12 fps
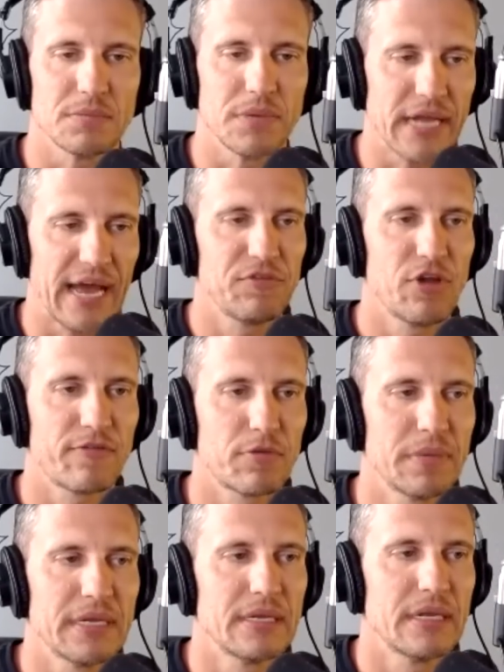But have you ever
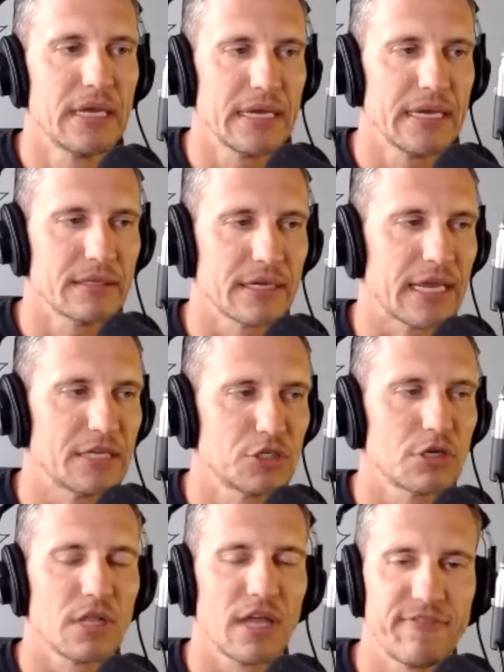been, like, has
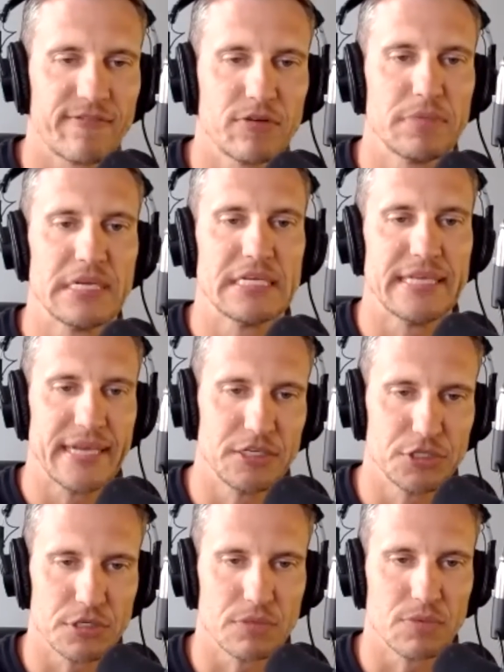your life ever been
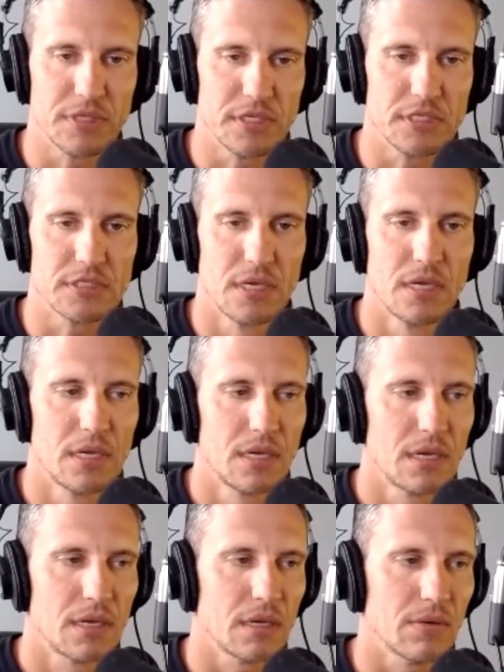endangered with these,
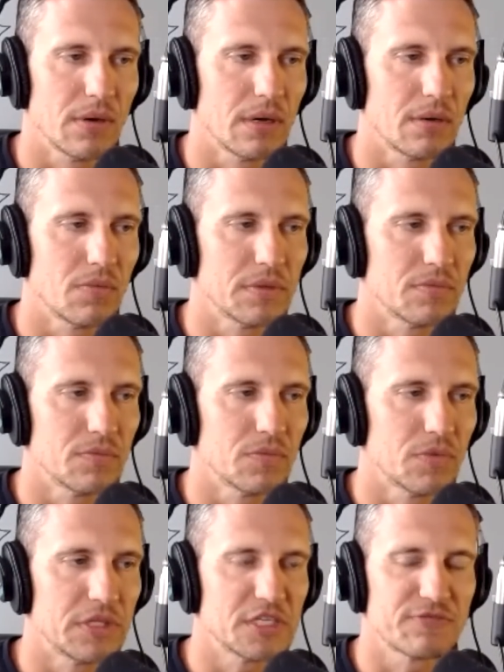uh, with, uh,
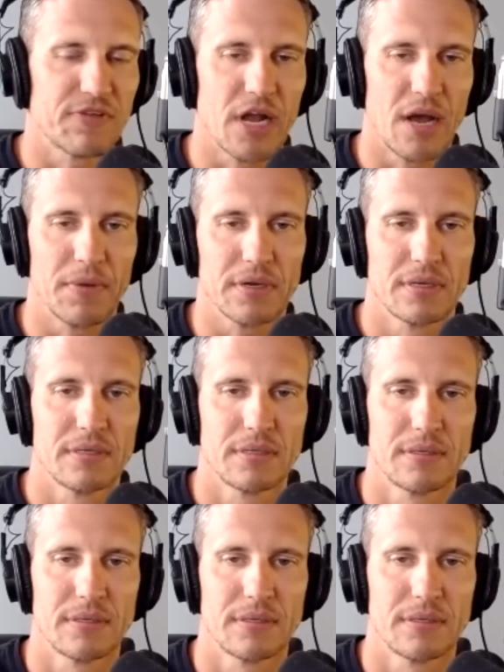with this phenomenon?